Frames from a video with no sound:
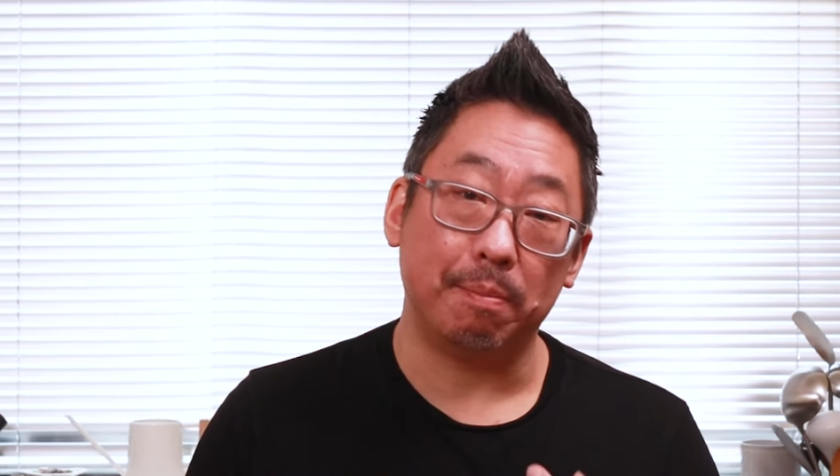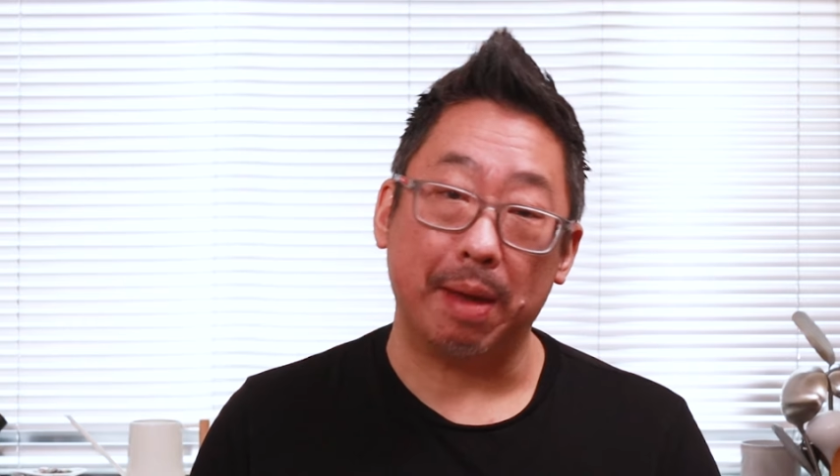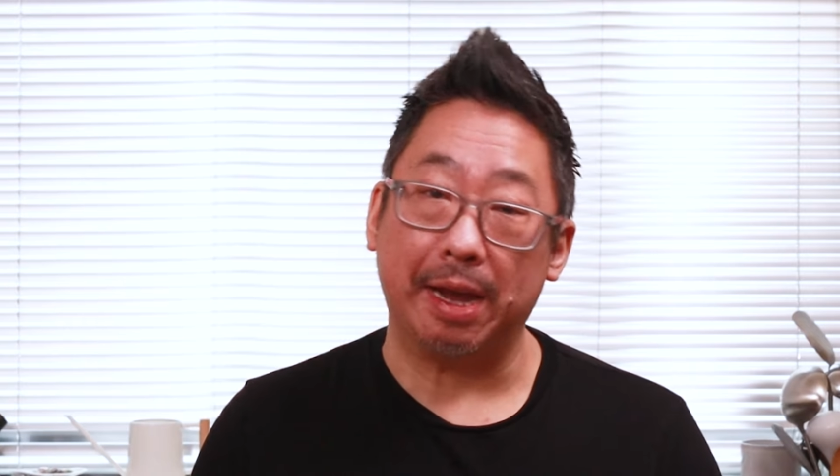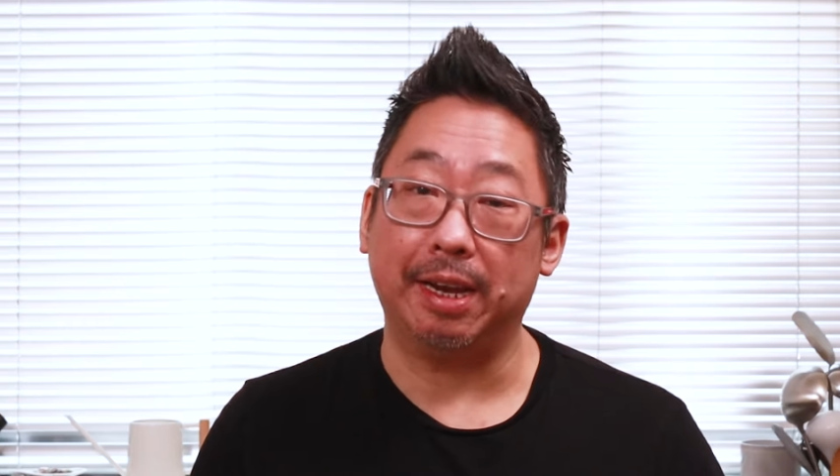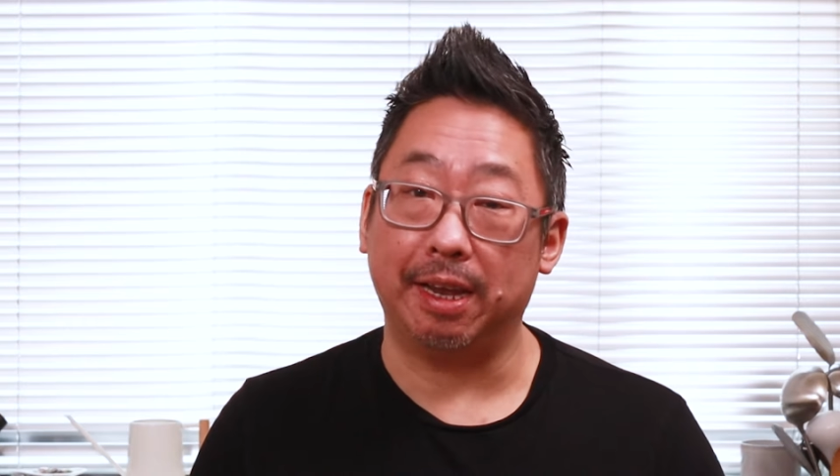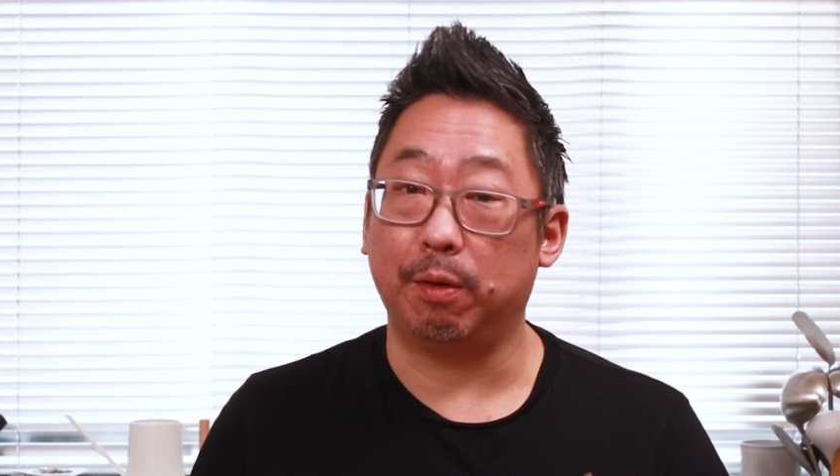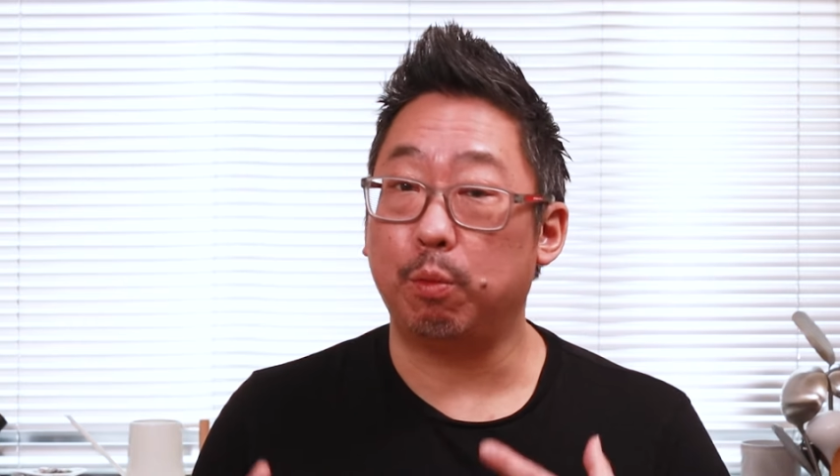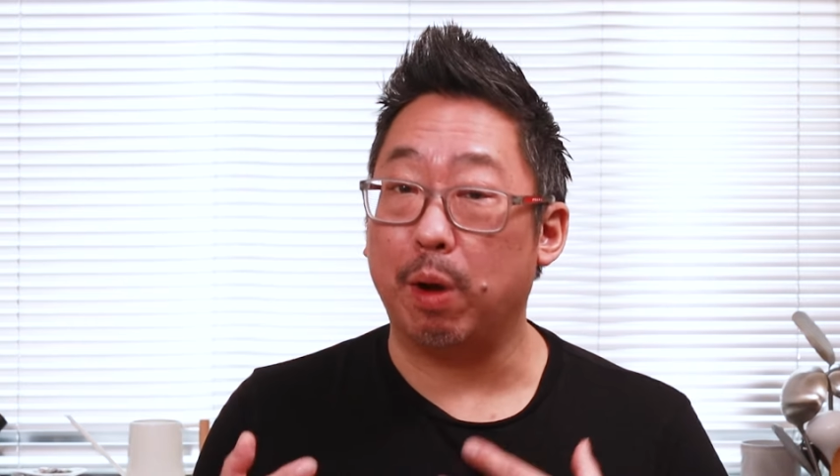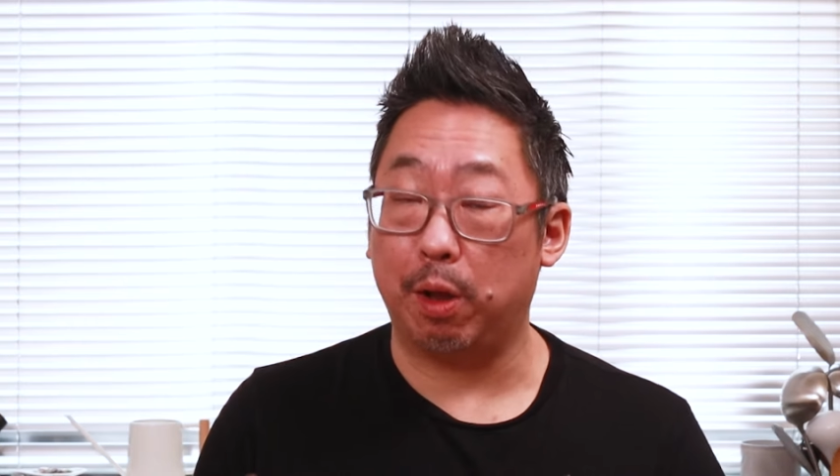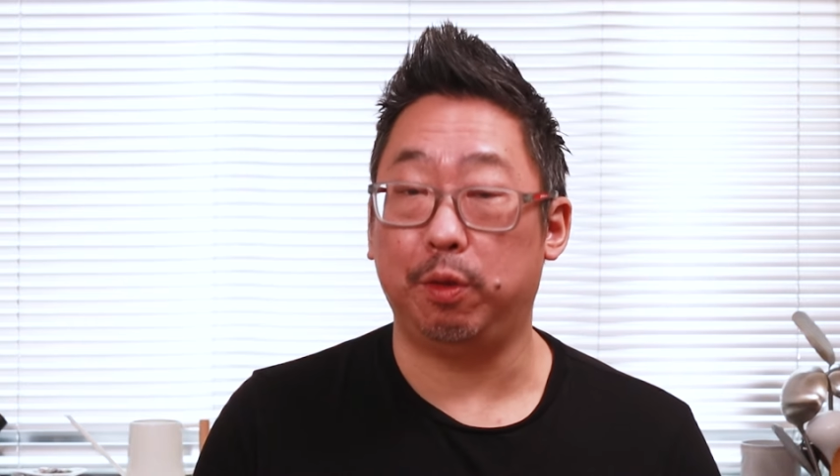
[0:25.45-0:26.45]
made it
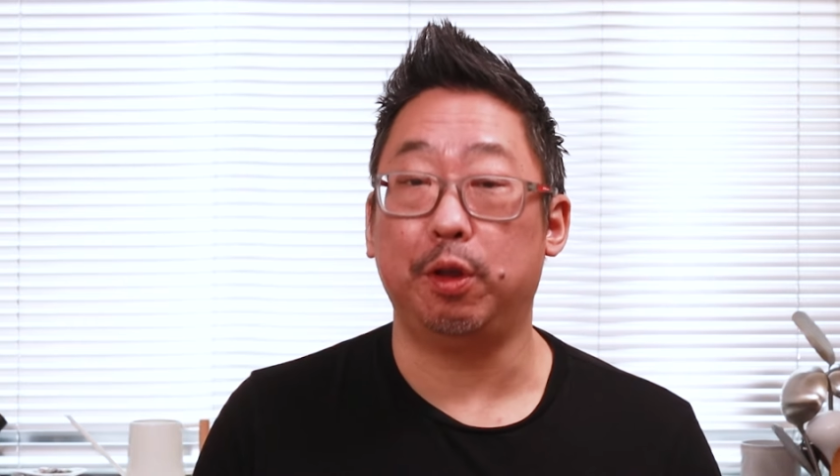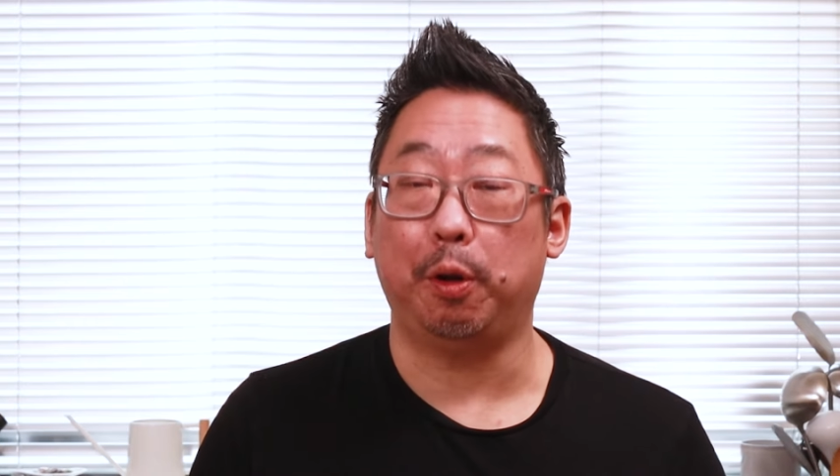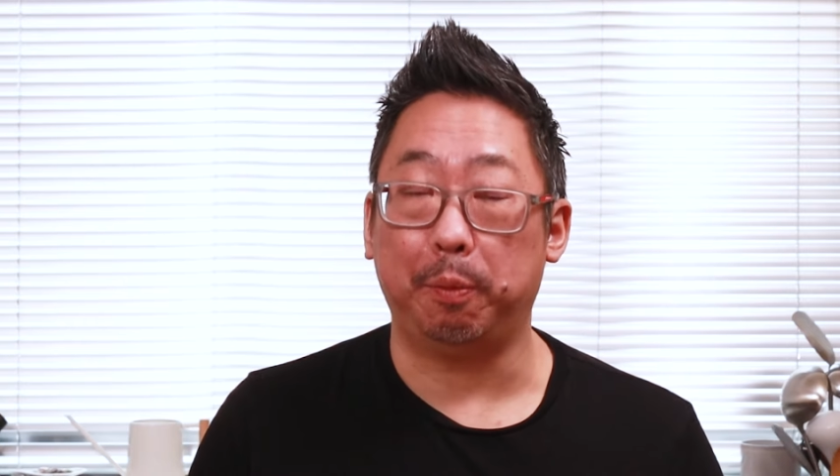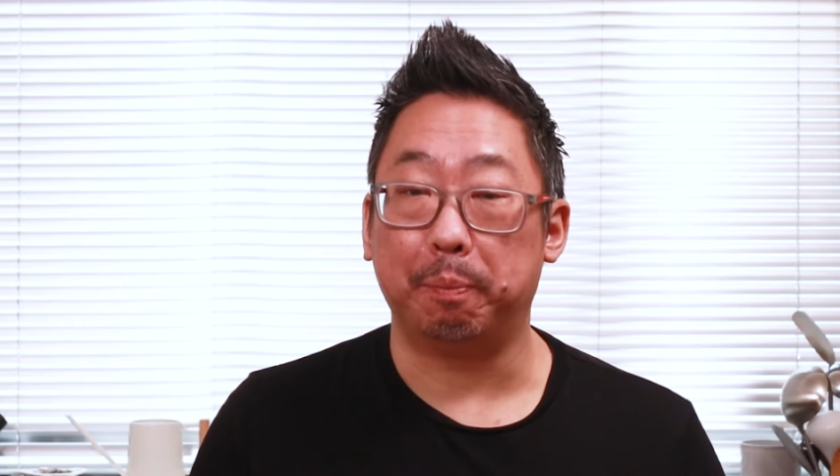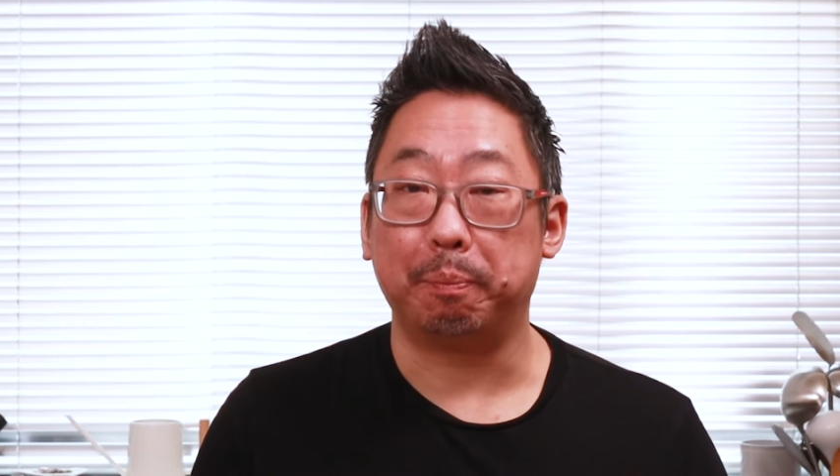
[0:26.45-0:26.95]
well known.